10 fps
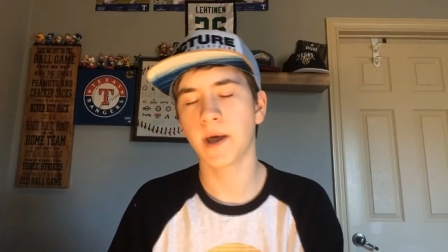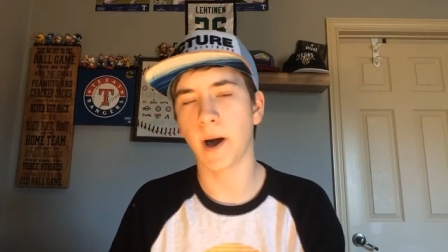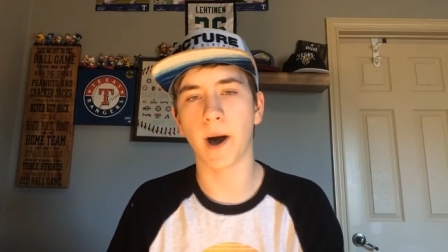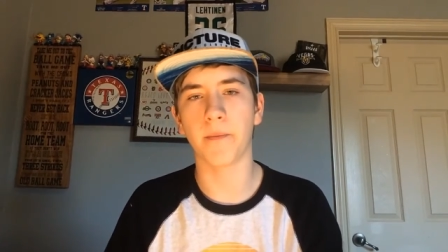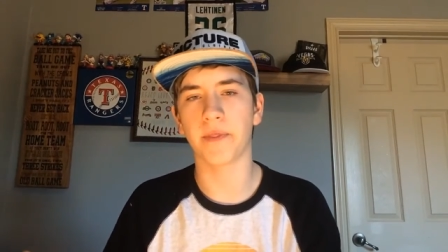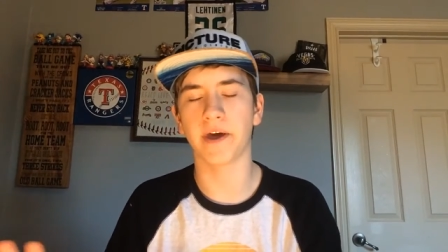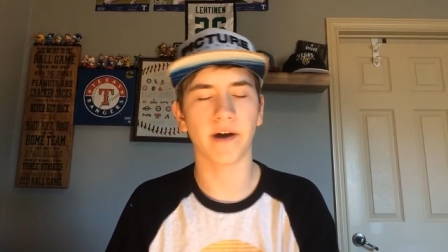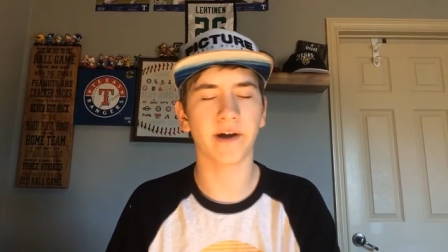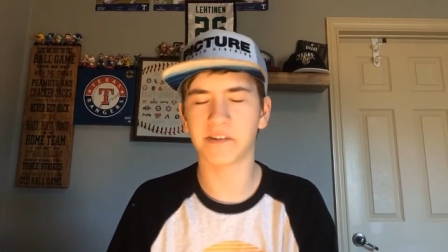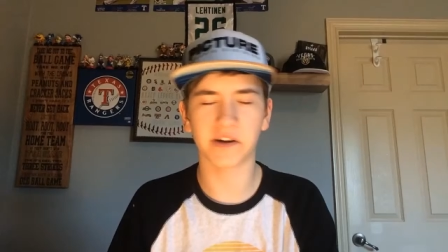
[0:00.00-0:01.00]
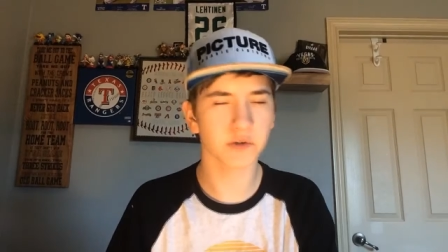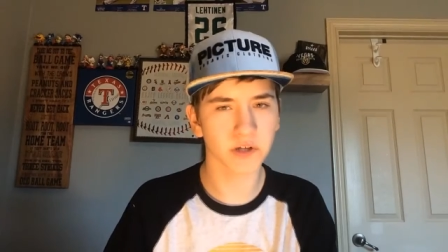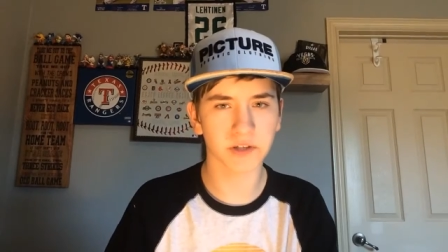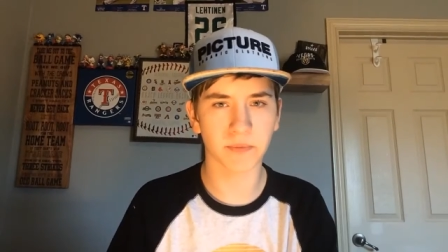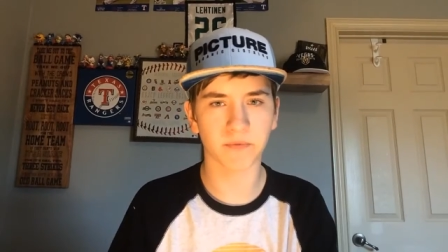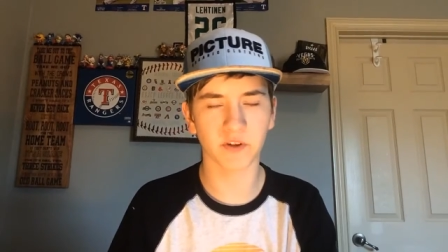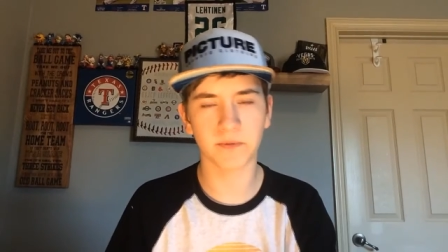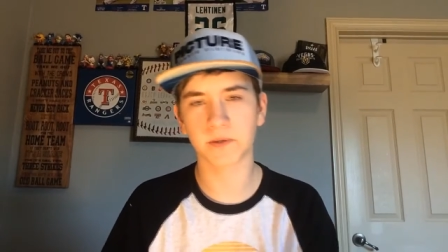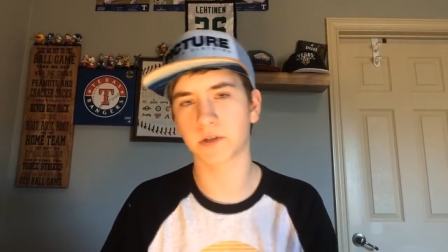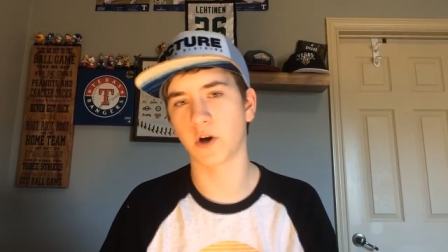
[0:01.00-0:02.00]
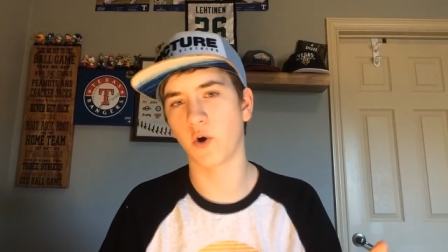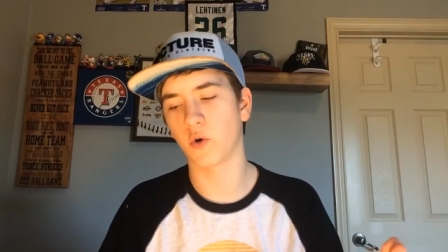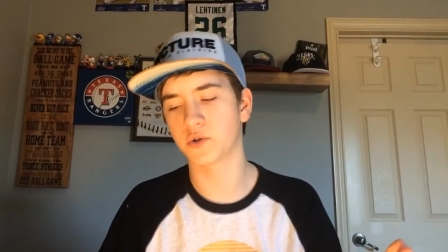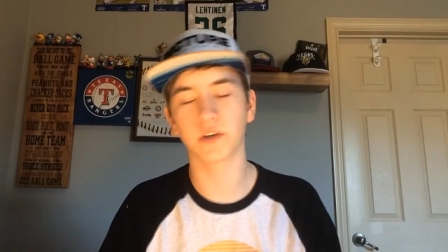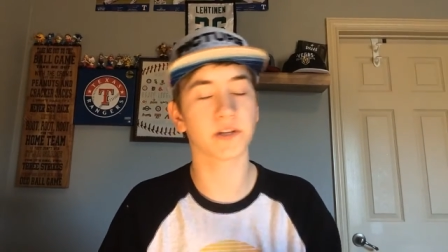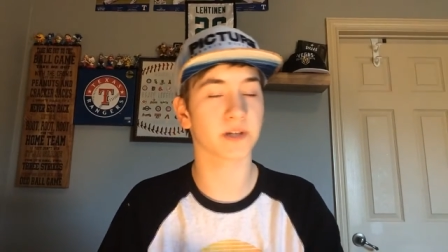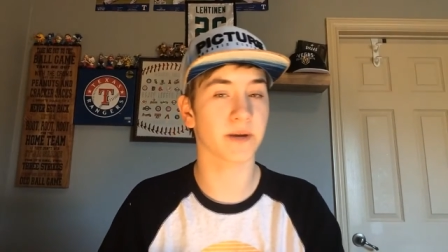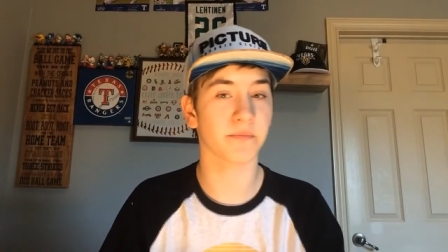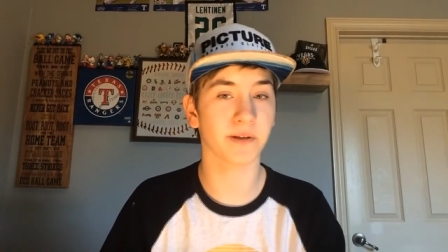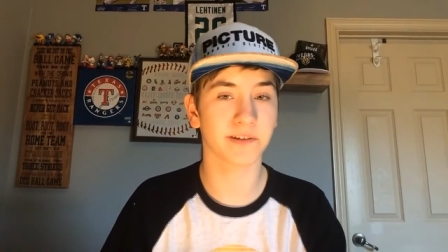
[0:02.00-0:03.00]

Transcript: I do like the Maple Leafs, so to get a signed